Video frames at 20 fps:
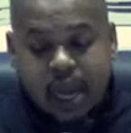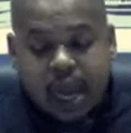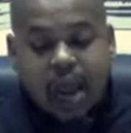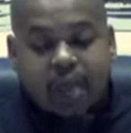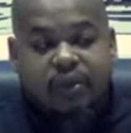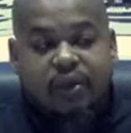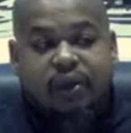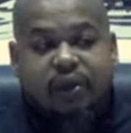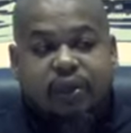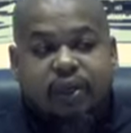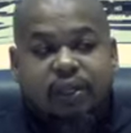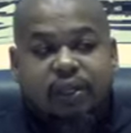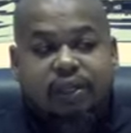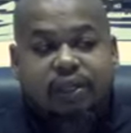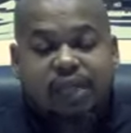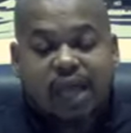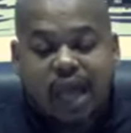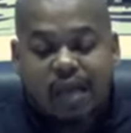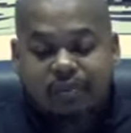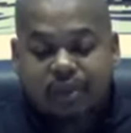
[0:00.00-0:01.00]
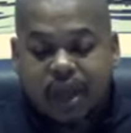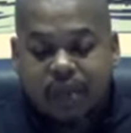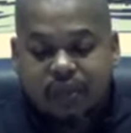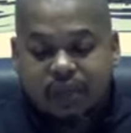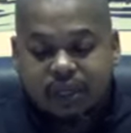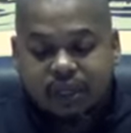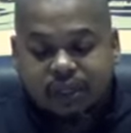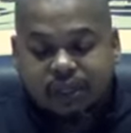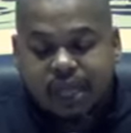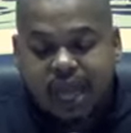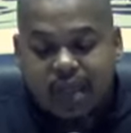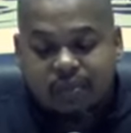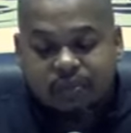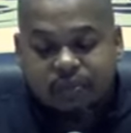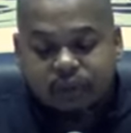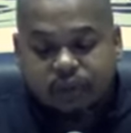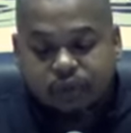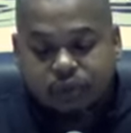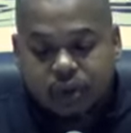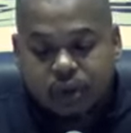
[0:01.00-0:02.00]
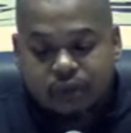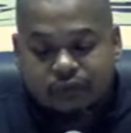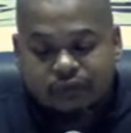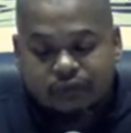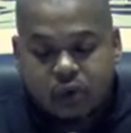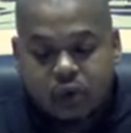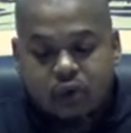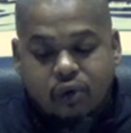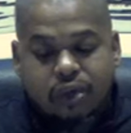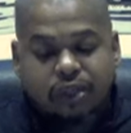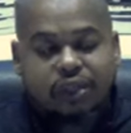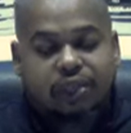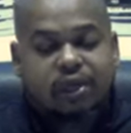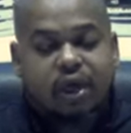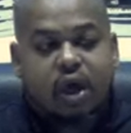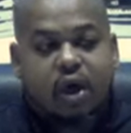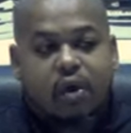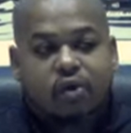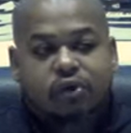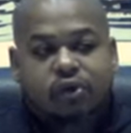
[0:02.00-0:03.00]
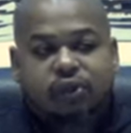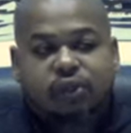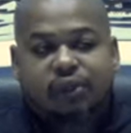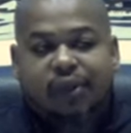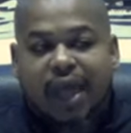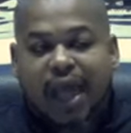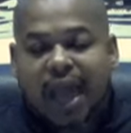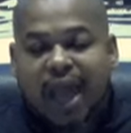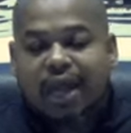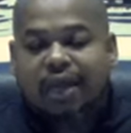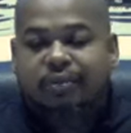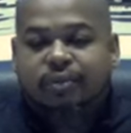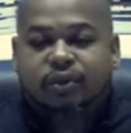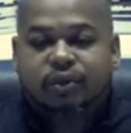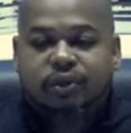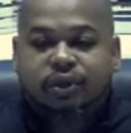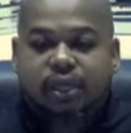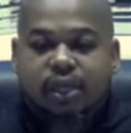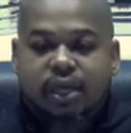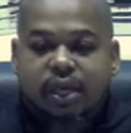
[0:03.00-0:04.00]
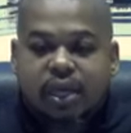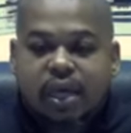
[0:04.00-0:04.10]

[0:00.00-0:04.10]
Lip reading: And the disciples were foreign to the owners and the animals